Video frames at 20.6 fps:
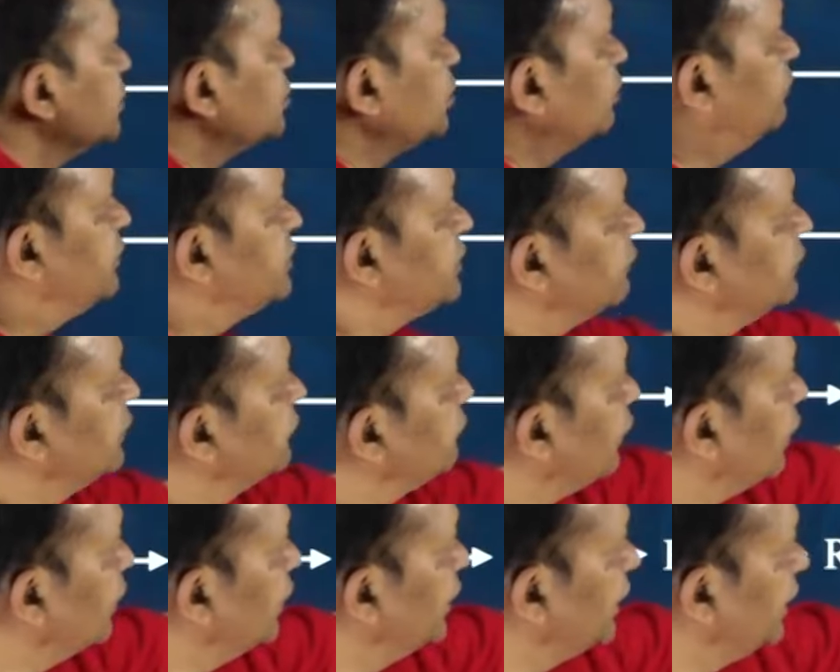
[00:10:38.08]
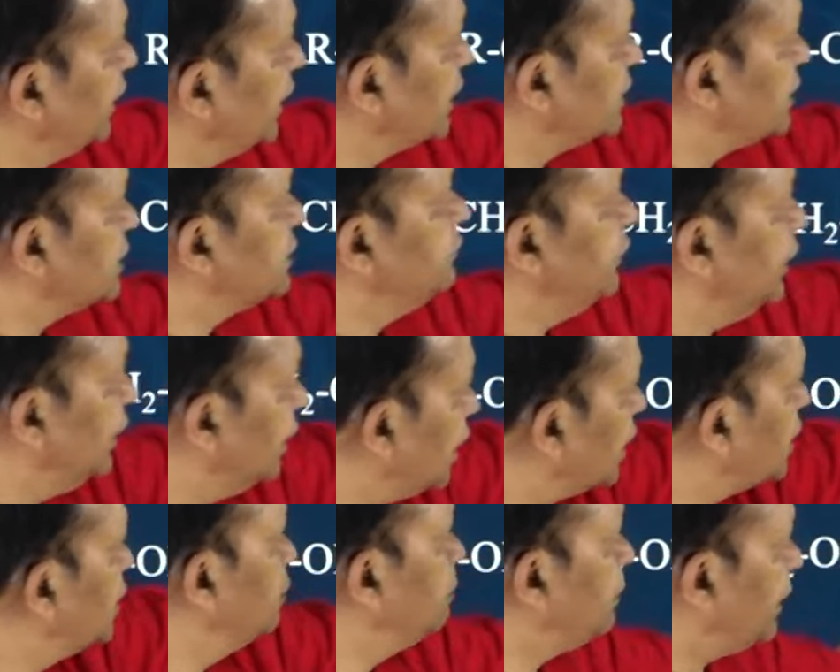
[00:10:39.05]
So, which of the following reactions will
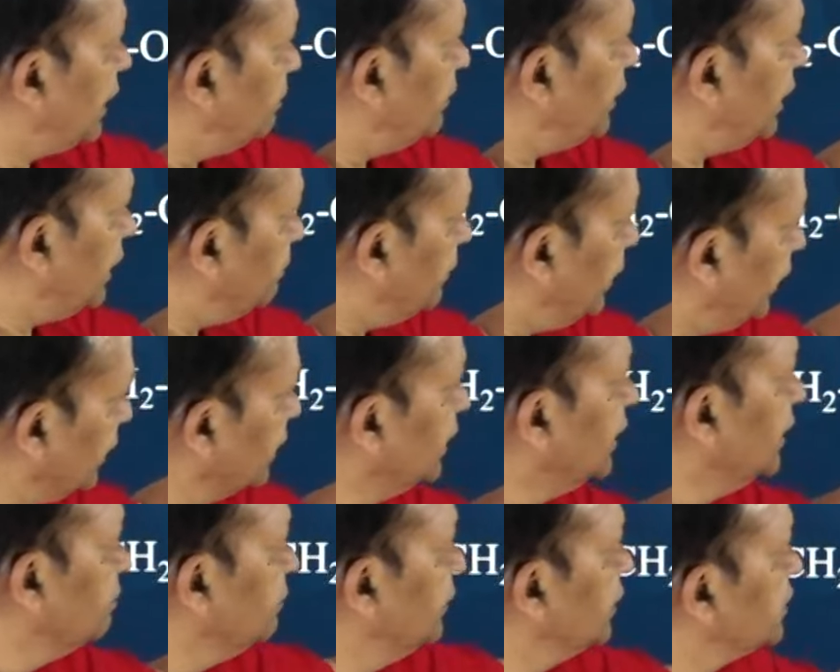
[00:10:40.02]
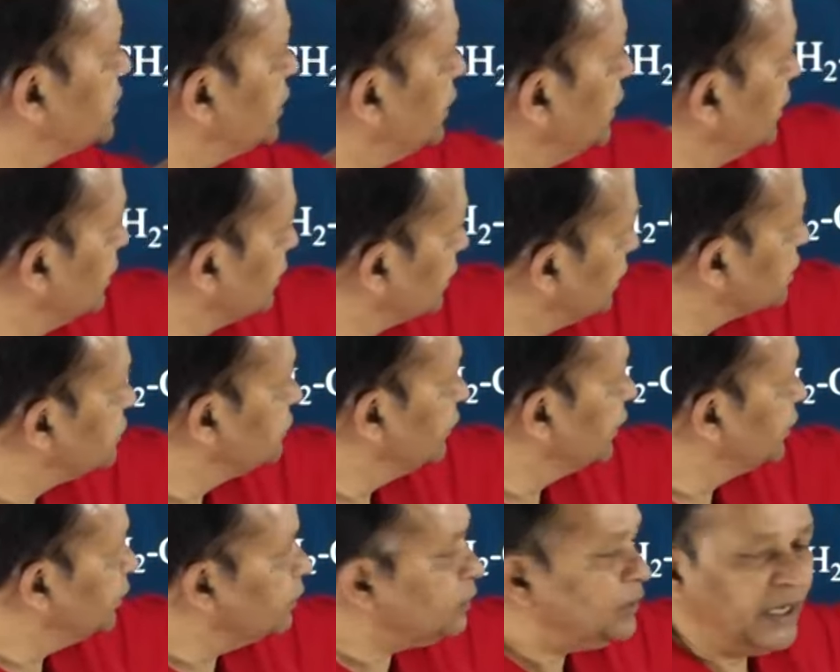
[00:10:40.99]
not give primary amine means this
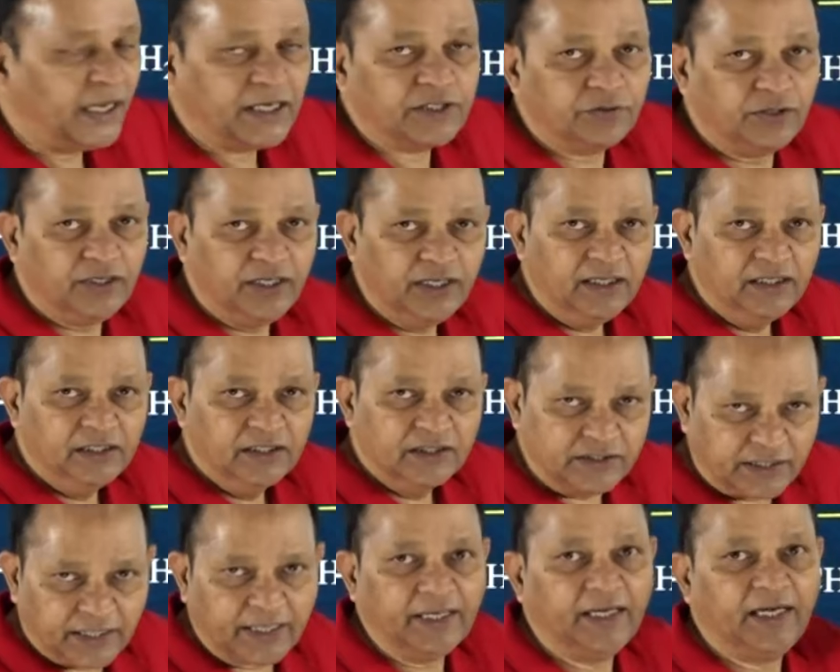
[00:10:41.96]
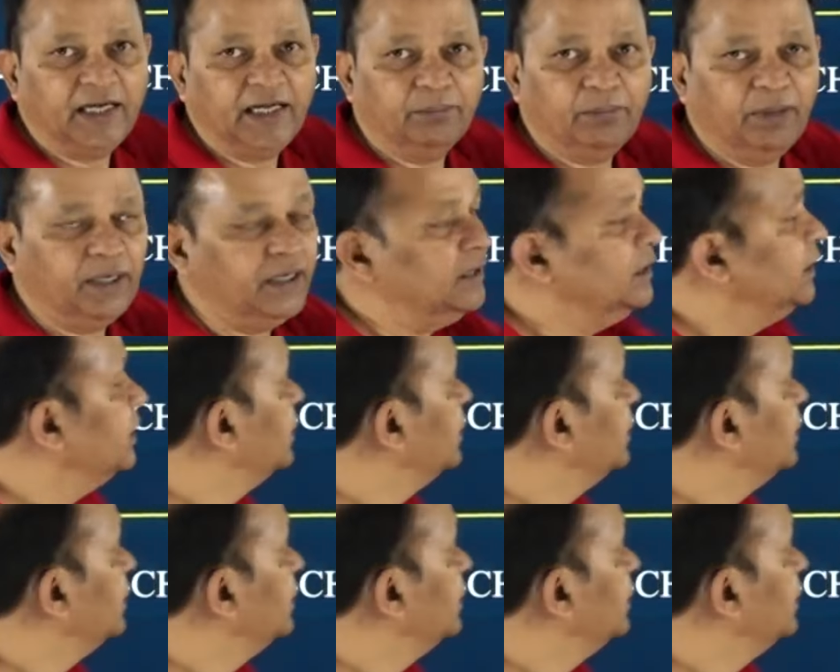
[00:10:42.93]
will give actually secondary amine.